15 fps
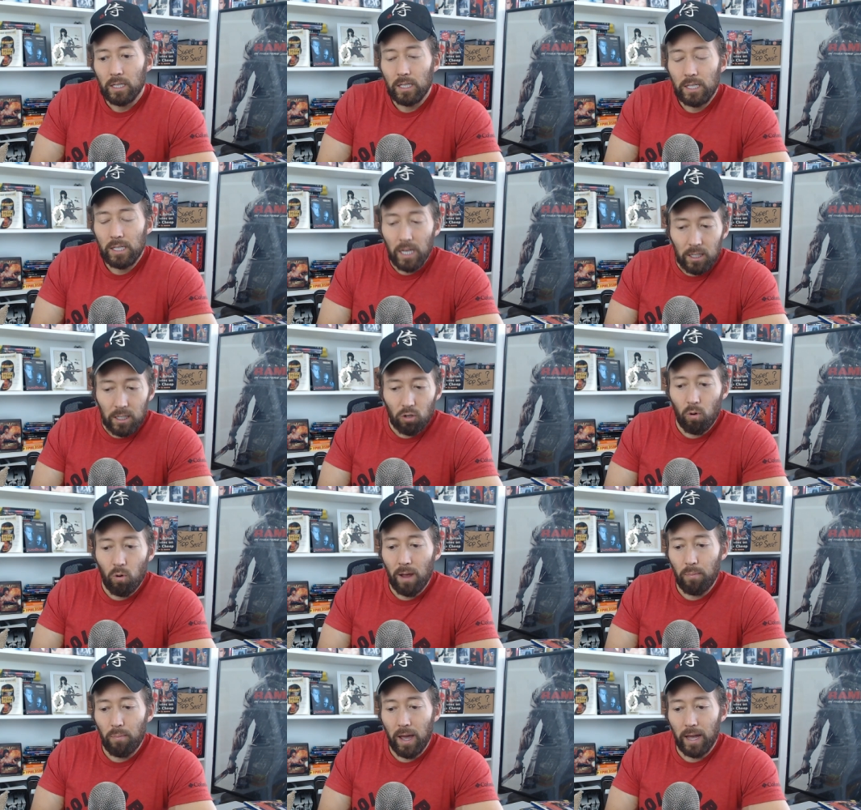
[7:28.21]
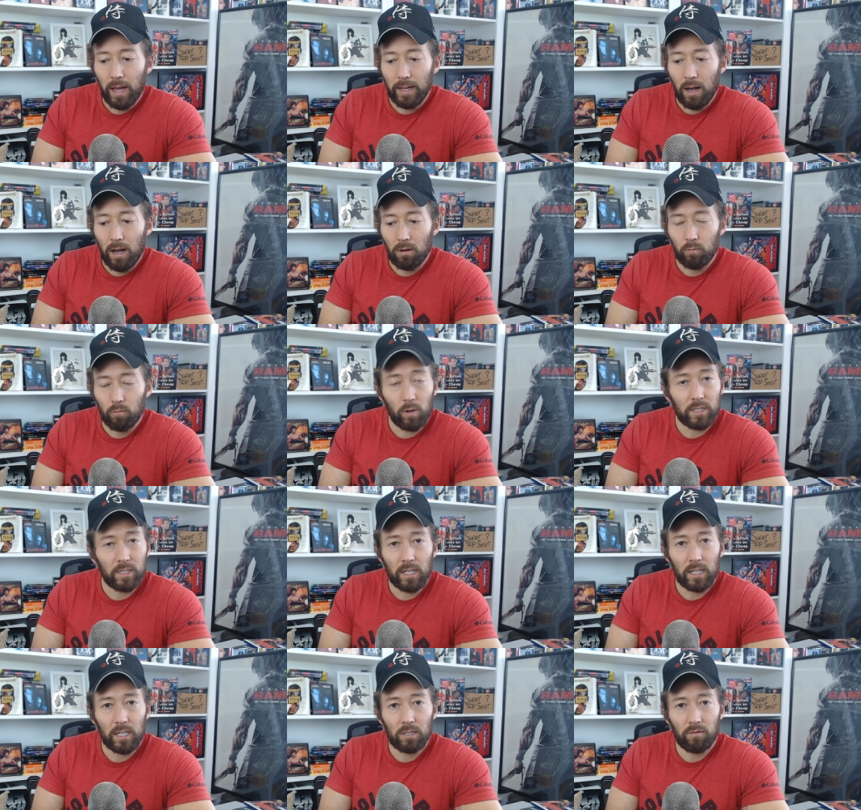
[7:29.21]
didn't quite pan out.
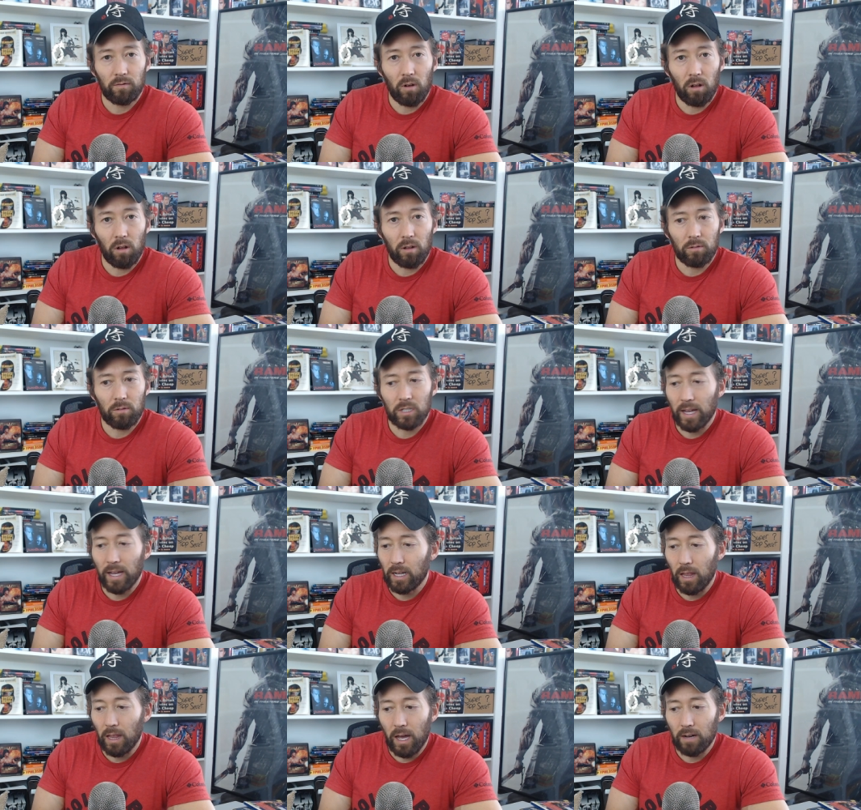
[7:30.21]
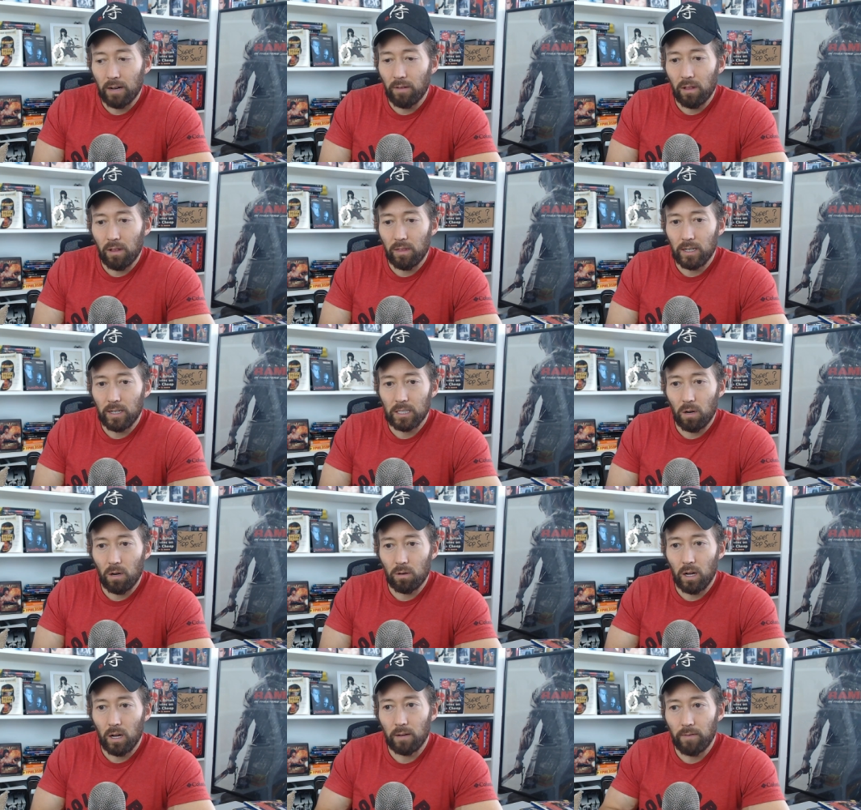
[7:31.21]
Wasn't his fault. There was like a lot of other things
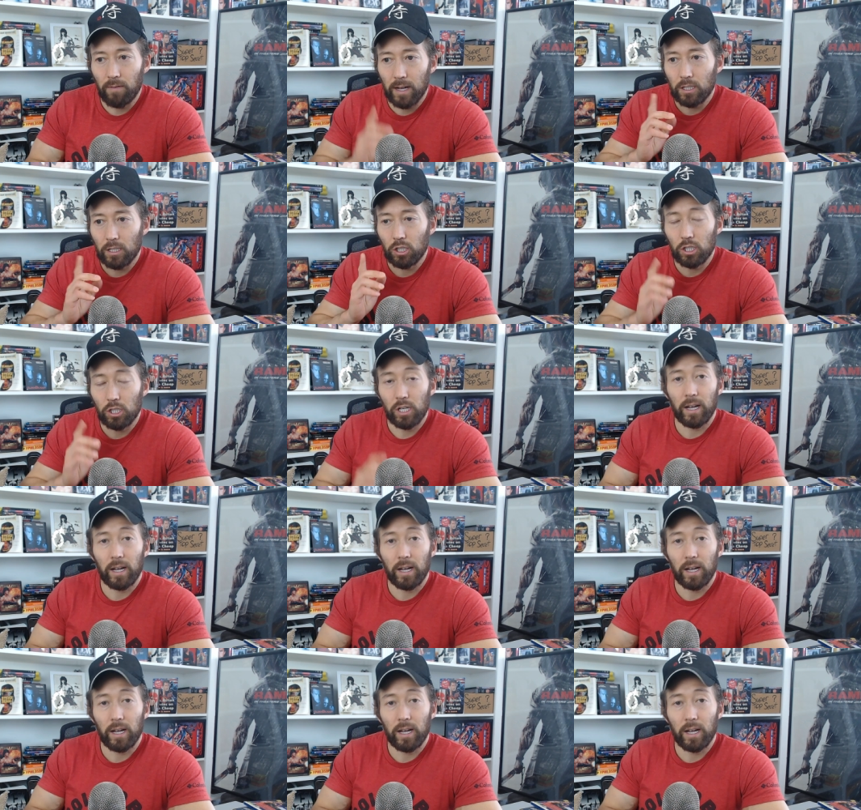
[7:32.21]
going on. In fact, you should check out